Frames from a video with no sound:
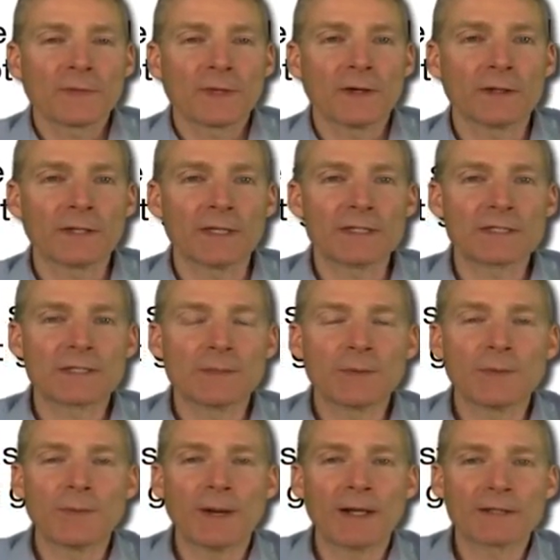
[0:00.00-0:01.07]
Okay,
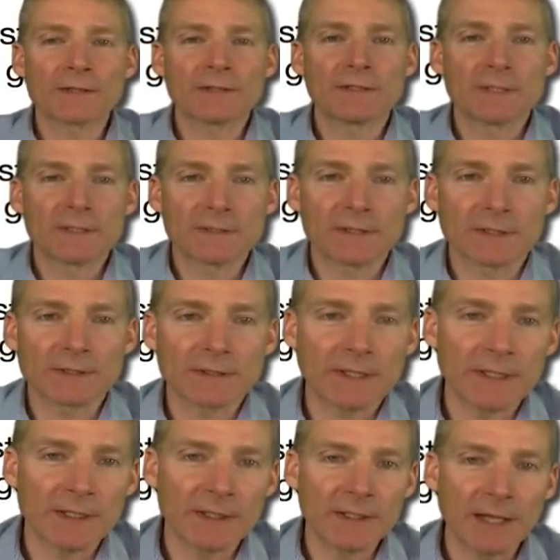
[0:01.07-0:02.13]
simple bias statistics
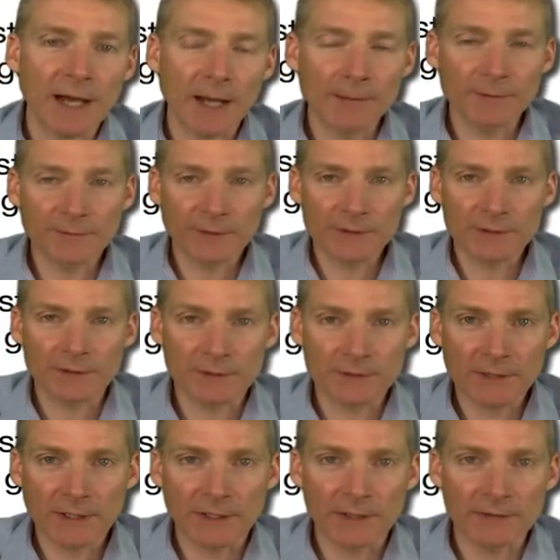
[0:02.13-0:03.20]
in the observational
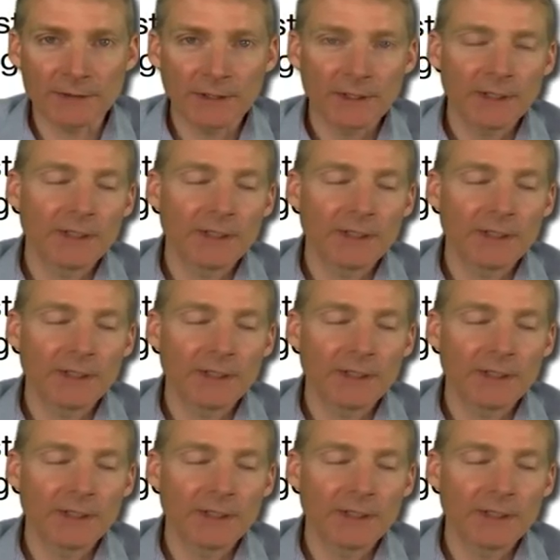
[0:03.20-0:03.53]
studies.